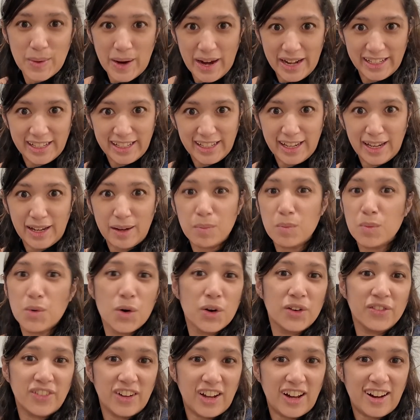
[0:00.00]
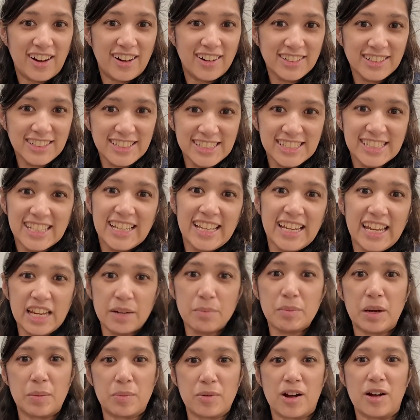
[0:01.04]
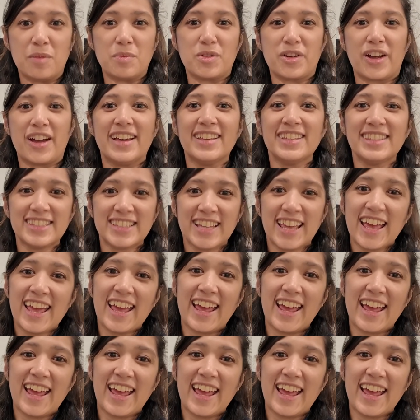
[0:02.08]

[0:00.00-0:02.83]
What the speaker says: editing more vlogs in my prom dress.